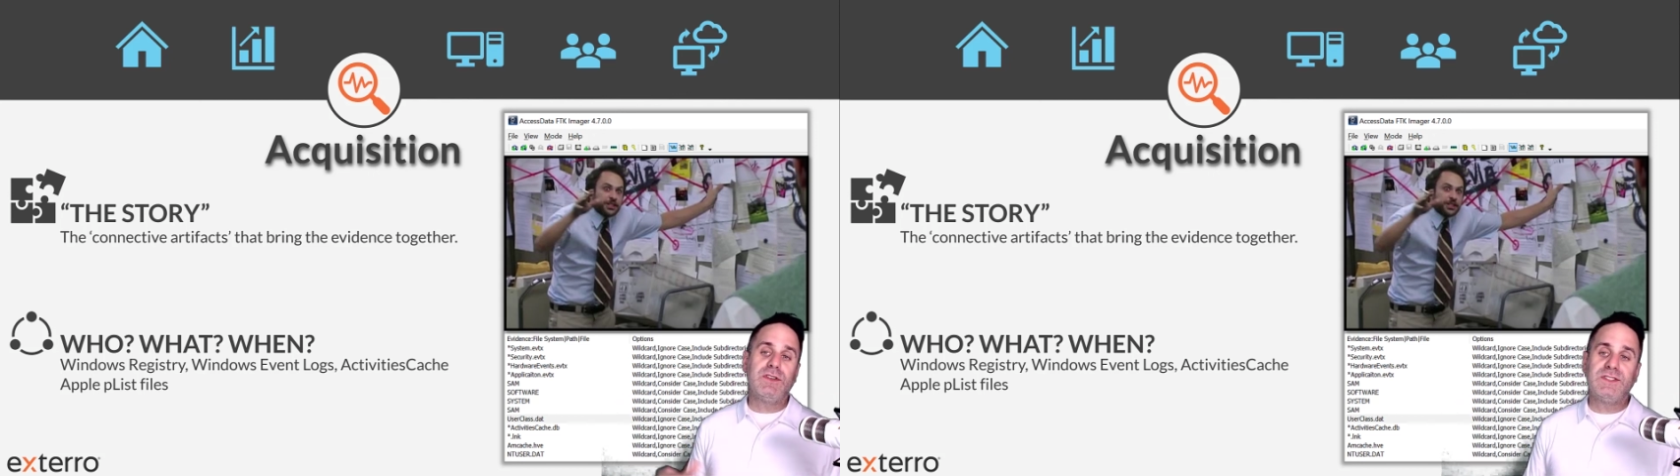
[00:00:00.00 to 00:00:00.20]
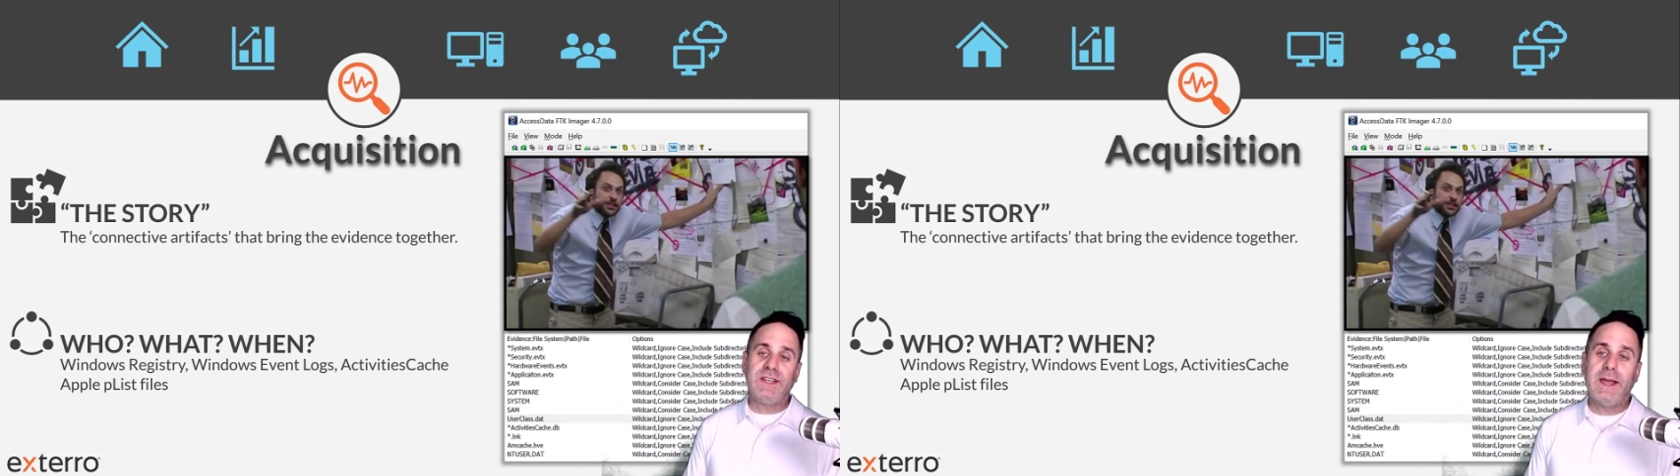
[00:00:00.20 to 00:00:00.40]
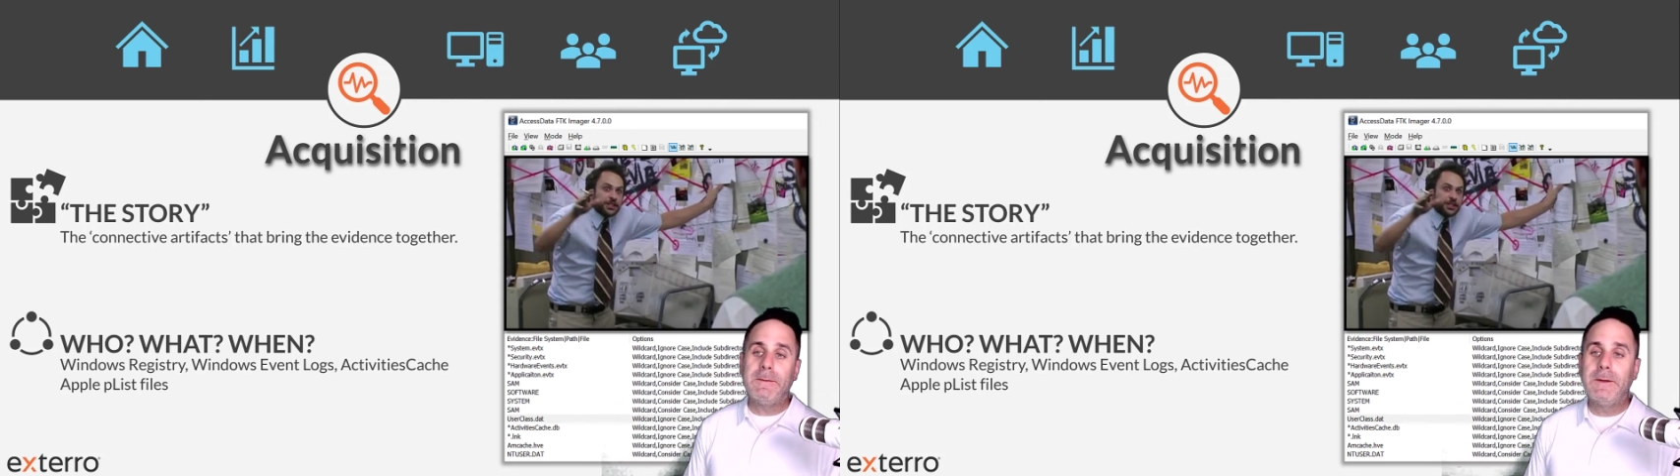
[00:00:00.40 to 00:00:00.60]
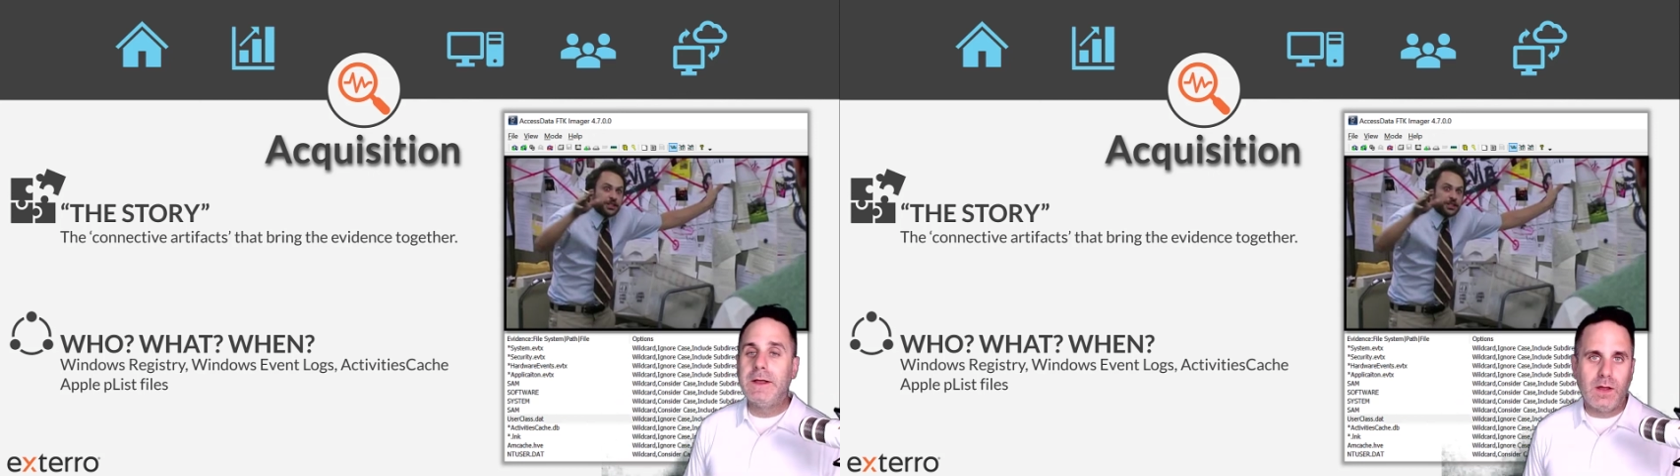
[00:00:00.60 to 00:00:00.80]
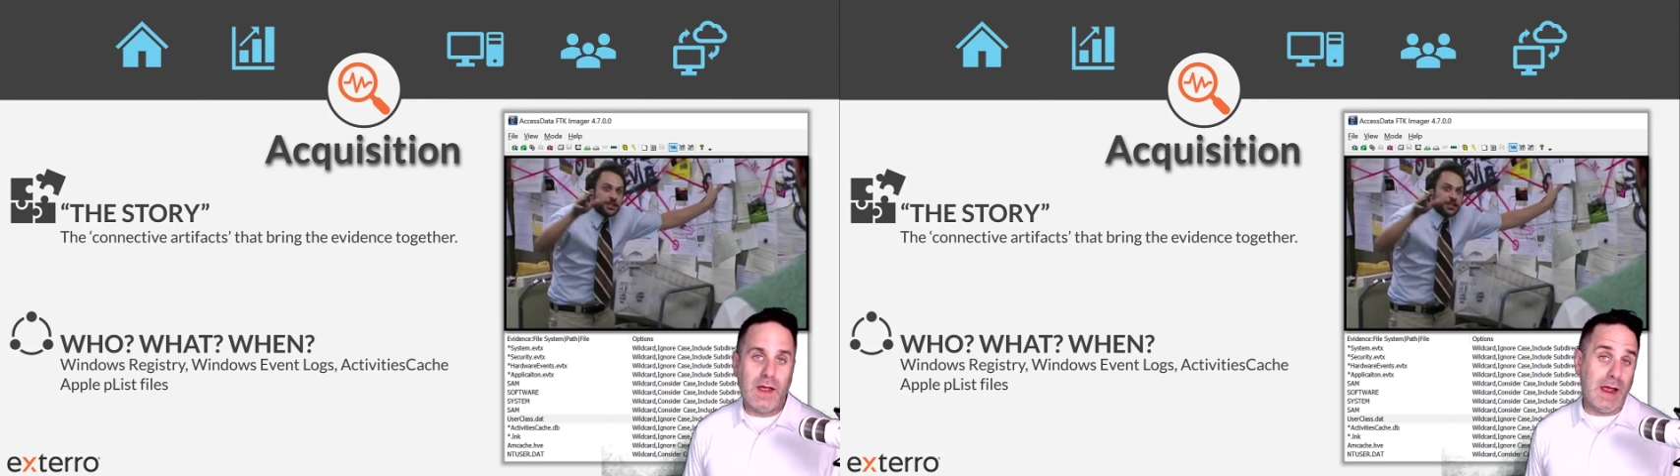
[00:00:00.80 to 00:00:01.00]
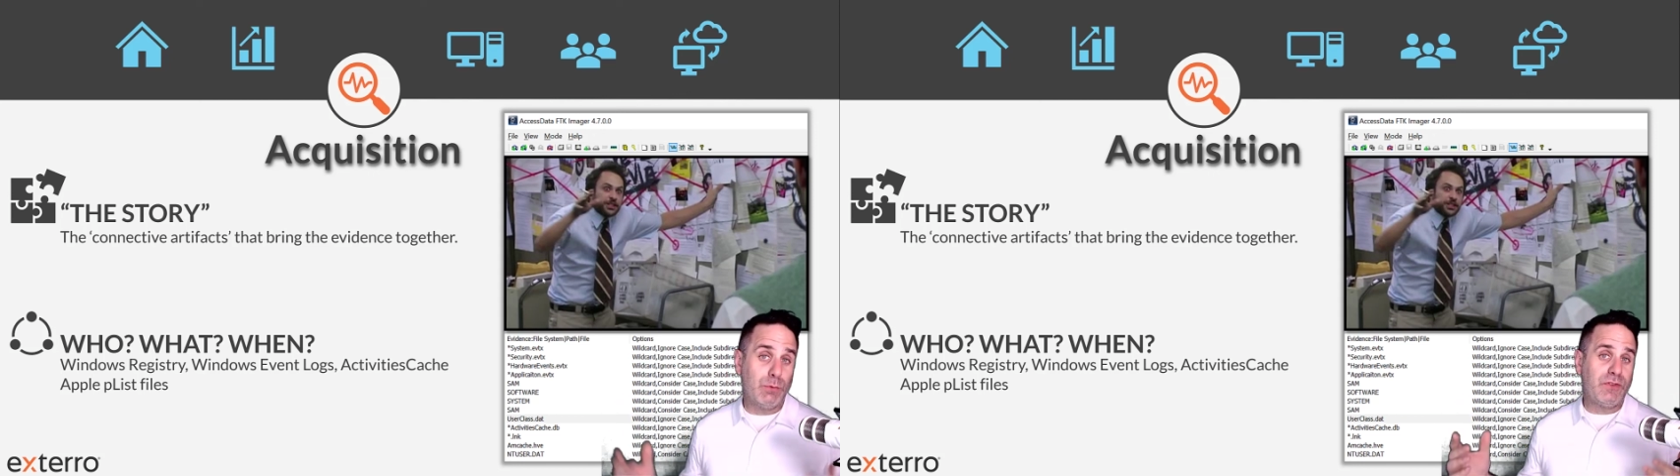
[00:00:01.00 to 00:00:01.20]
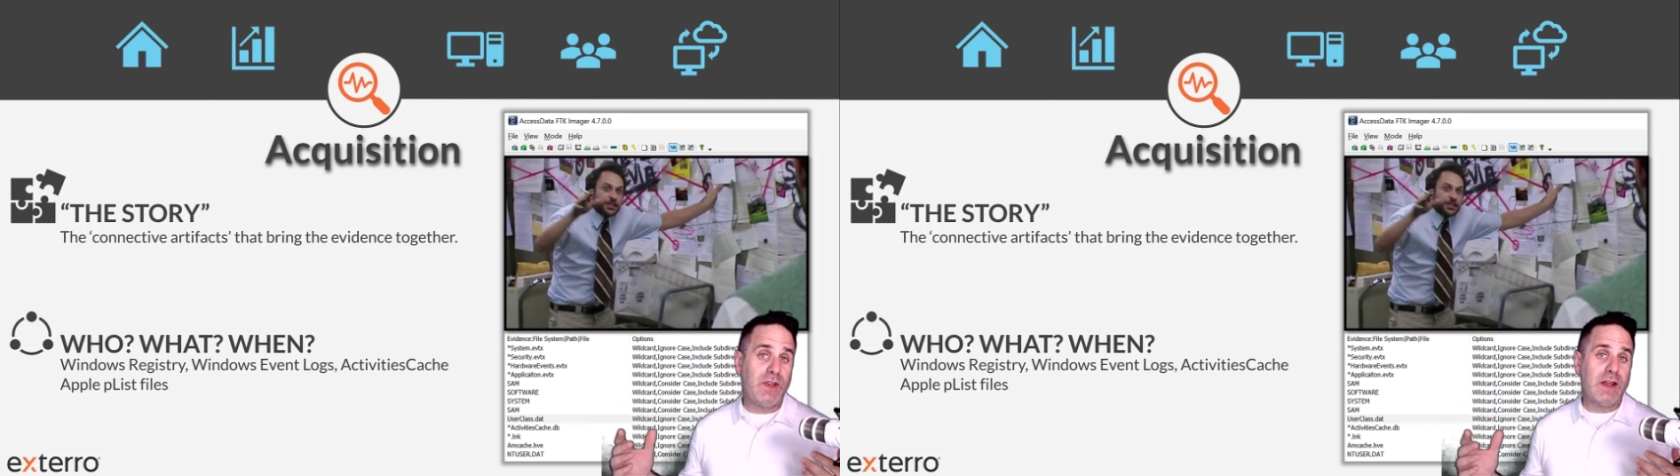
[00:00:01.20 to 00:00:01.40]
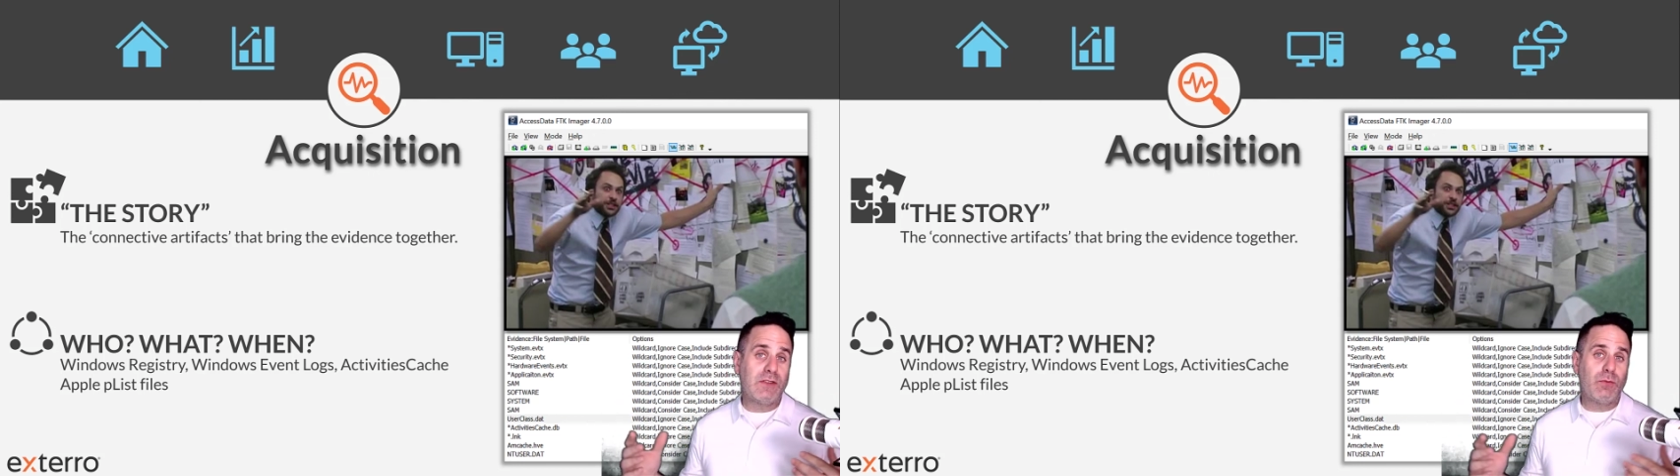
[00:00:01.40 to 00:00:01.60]
you see it, and we'll see
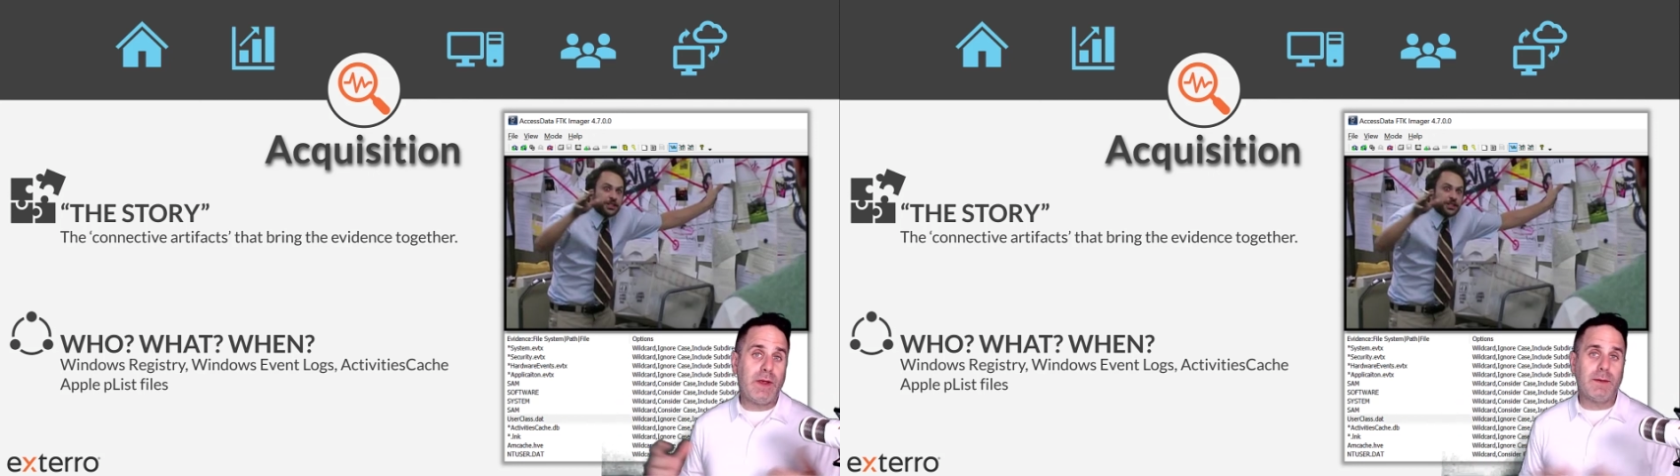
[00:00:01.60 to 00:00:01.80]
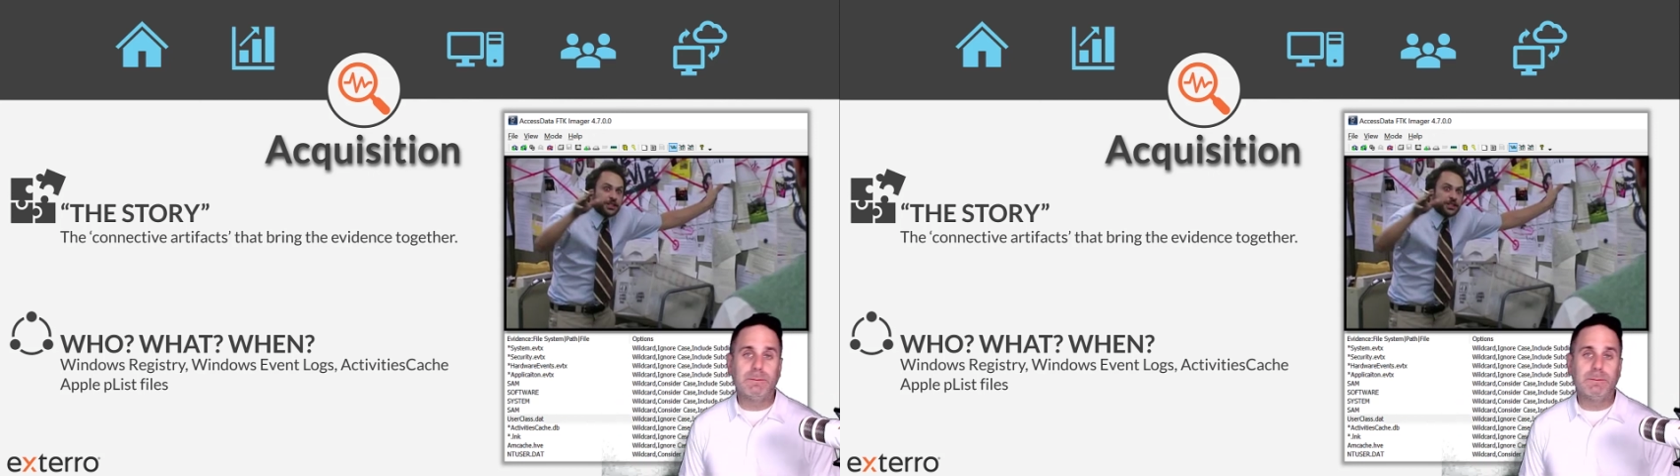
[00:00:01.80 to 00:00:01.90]
you next week.